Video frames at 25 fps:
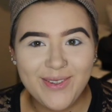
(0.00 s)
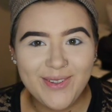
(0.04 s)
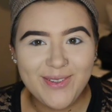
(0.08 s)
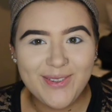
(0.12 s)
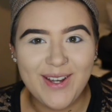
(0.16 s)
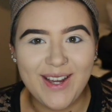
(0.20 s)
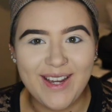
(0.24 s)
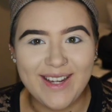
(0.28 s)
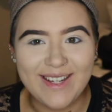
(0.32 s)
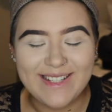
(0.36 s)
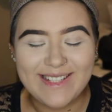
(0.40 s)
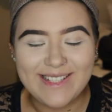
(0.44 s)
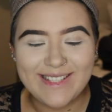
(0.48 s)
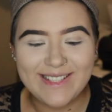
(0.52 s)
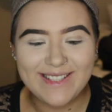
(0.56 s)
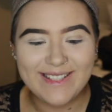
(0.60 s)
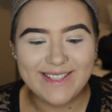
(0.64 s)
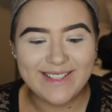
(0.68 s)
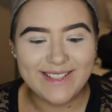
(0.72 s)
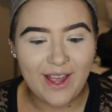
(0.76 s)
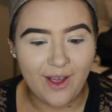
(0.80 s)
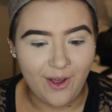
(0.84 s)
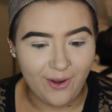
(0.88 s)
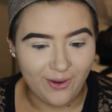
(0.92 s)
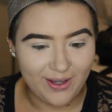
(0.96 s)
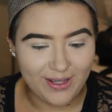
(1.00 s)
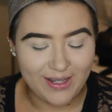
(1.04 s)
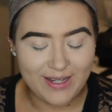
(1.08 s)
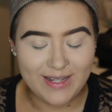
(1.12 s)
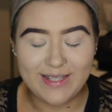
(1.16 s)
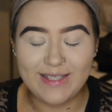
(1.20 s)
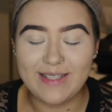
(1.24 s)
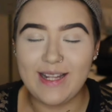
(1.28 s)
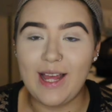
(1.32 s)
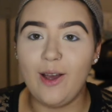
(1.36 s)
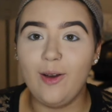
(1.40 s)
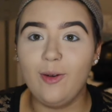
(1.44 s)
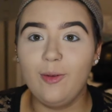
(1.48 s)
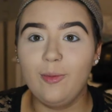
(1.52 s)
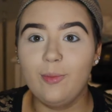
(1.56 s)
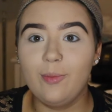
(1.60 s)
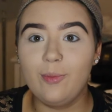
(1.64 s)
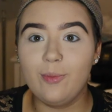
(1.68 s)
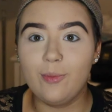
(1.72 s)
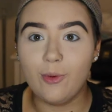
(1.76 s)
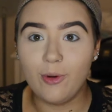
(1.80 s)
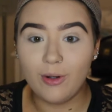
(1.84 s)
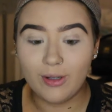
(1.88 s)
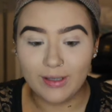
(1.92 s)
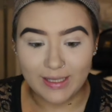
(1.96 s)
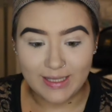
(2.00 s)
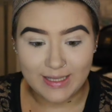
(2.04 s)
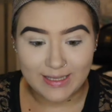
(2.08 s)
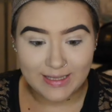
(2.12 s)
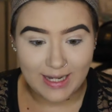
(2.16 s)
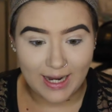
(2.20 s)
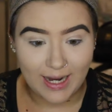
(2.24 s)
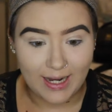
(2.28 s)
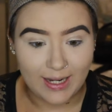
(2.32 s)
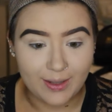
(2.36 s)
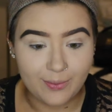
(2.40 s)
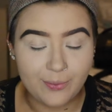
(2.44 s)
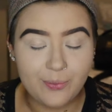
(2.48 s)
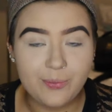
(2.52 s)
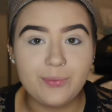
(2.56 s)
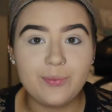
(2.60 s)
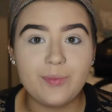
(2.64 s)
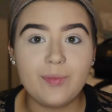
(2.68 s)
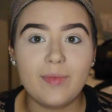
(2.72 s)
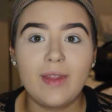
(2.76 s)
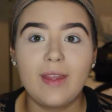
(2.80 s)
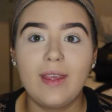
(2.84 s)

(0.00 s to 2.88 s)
you guys. So it is now morning time.